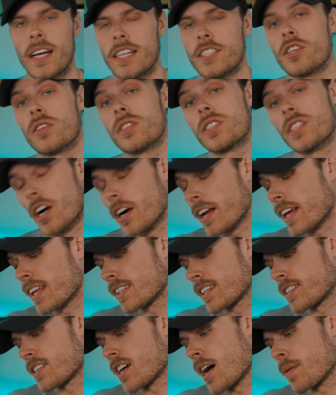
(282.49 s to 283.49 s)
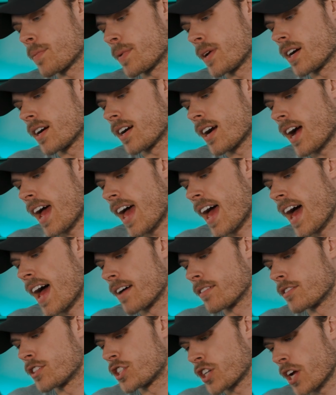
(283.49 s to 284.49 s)
And so starting at the top here, I
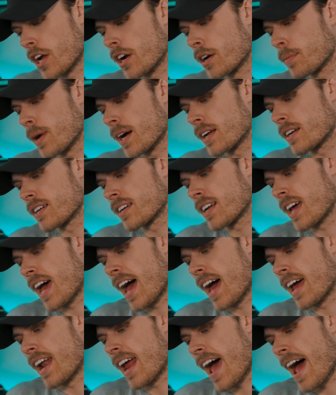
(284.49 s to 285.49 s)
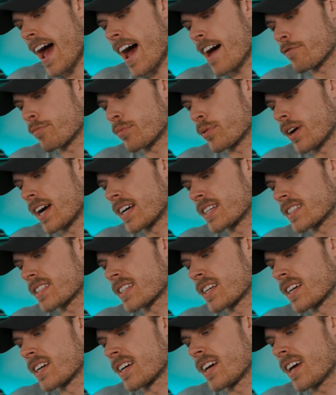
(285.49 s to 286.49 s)
have shutter button at half
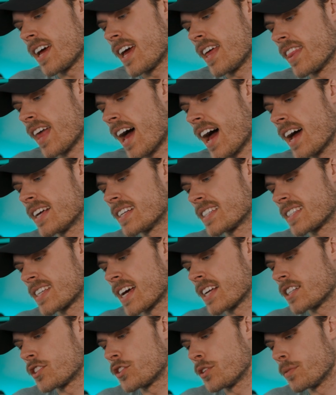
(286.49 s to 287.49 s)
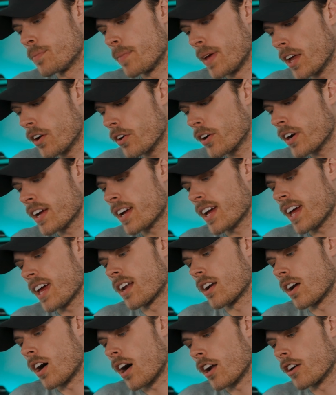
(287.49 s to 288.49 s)
press, and that is set to metering
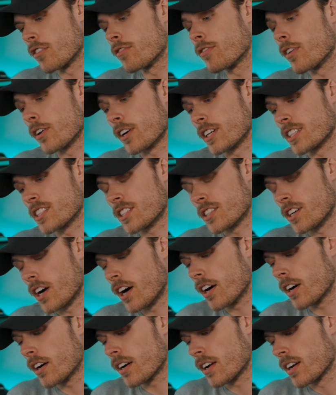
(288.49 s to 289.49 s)
and autofocus start.